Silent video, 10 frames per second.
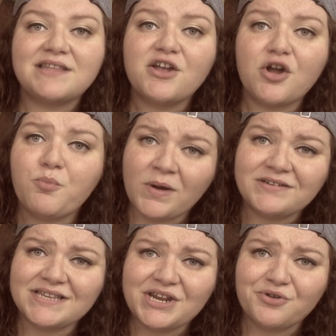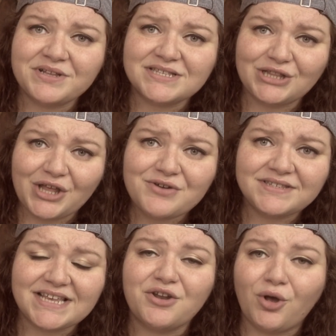Slycarp wears Lady Green's
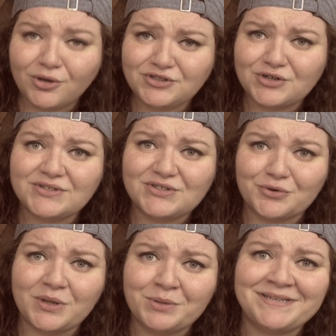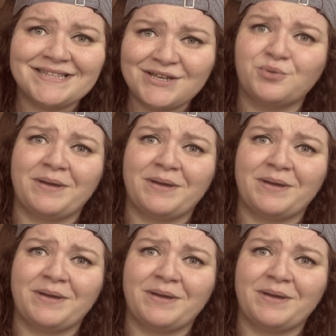clothes and alters Sir Willoughby's legal